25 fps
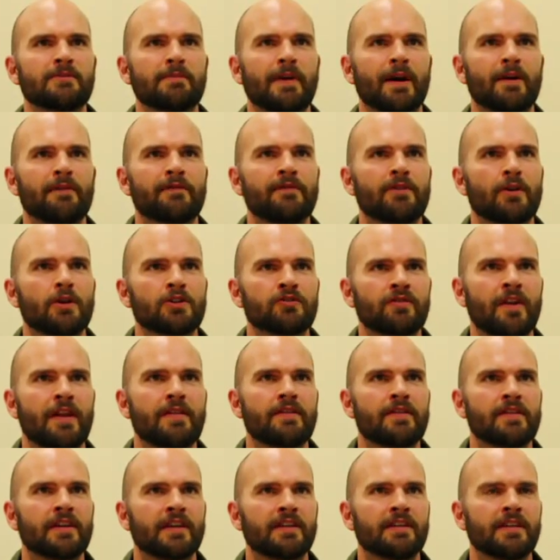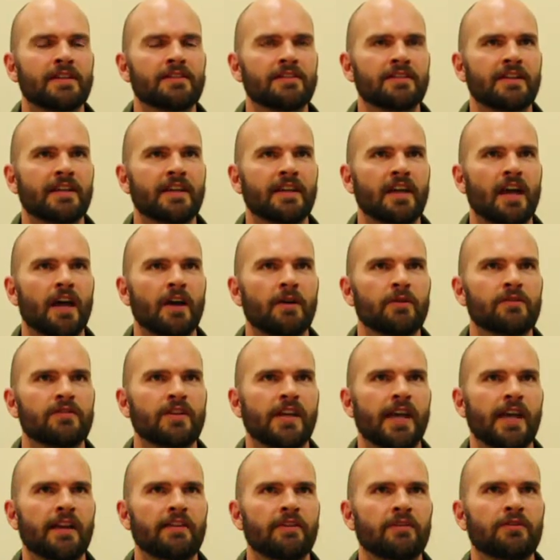De Mountfort, strength and conditioning
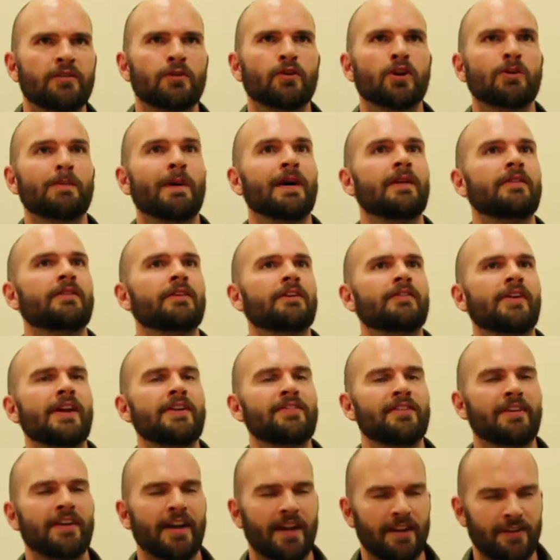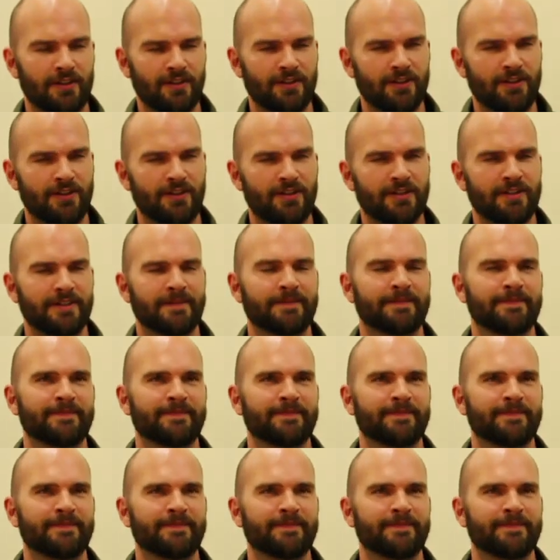coach here to talk about the crazy catch.